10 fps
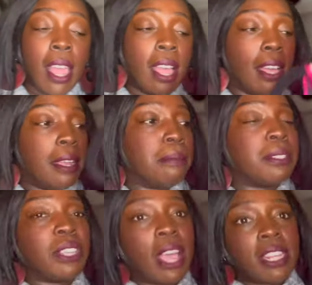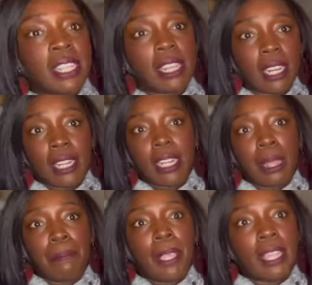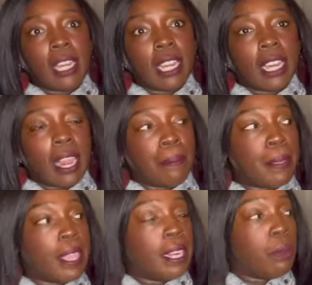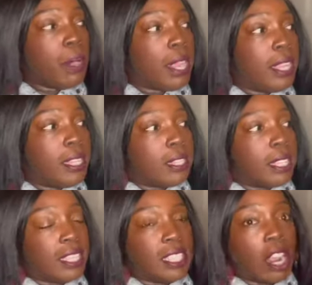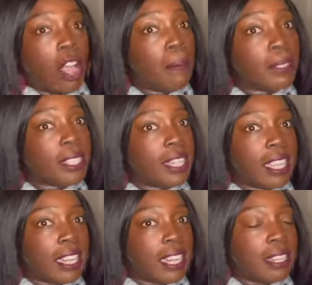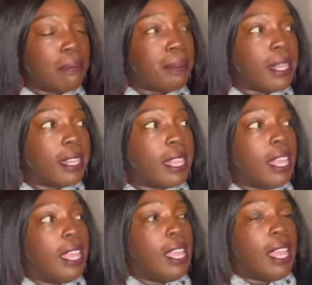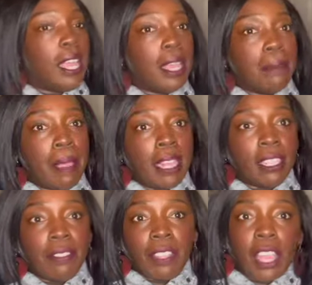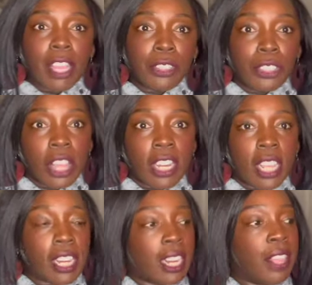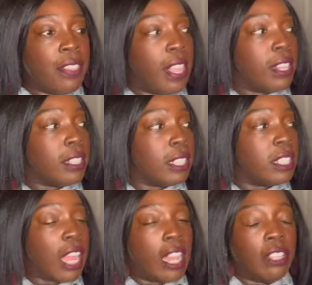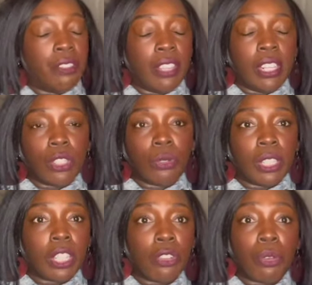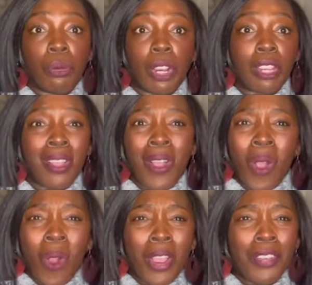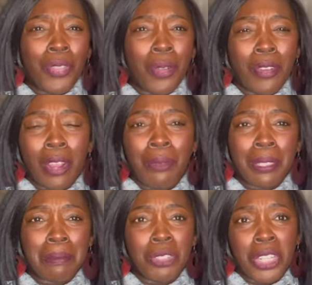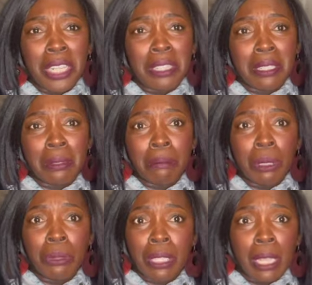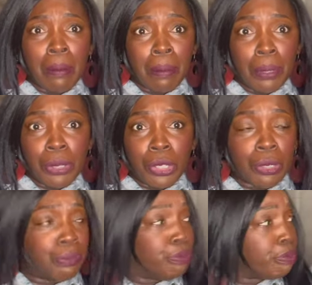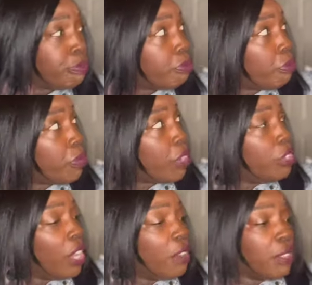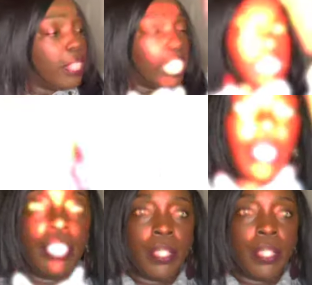Um, so I did ended up picking it up anyways. Like I said, I almost didn't get it, but um, I love the colors on it and I think the style of it is really good for work. Or you throw it on with some jeans and some boots and keep it pushing. So I really like this a lot.